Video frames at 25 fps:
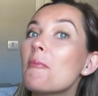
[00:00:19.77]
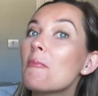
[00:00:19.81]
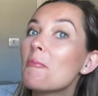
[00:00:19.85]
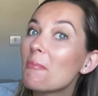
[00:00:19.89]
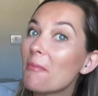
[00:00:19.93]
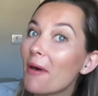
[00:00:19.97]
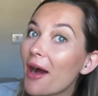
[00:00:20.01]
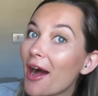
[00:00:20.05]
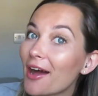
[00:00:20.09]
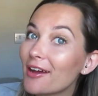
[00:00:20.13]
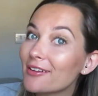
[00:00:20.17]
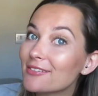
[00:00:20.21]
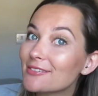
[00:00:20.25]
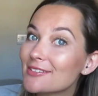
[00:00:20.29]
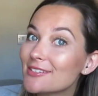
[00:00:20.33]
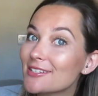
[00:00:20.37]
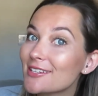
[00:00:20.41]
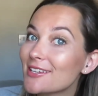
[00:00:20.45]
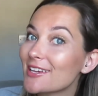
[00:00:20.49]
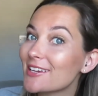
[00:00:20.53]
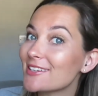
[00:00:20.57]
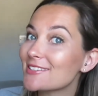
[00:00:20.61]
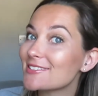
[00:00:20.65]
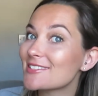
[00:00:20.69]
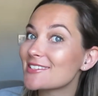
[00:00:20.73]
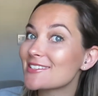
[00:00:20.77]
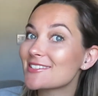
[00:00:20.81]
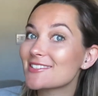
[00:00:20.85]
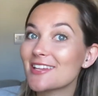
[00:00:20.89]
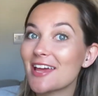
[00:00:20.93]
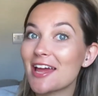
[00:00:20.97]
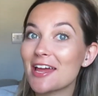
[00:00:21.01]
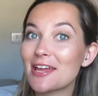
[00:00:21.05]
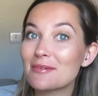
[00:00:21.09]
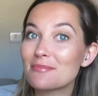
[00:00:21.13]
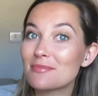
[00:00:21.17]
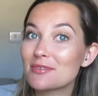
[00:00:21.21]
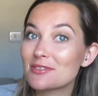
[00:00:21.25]
But it's the
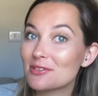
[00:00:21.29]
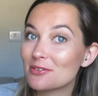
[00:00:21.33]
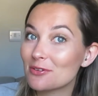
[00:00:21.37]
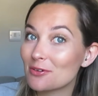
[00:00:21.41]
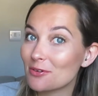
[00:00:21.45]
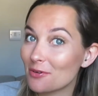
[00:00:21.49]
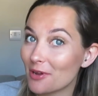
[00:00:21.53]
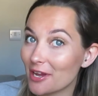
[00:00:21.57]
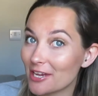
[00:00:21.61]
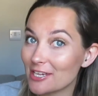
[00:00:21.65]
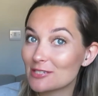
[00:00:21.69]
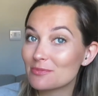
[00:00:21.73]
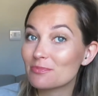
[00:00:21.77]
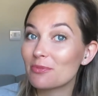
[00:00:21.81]
same as always.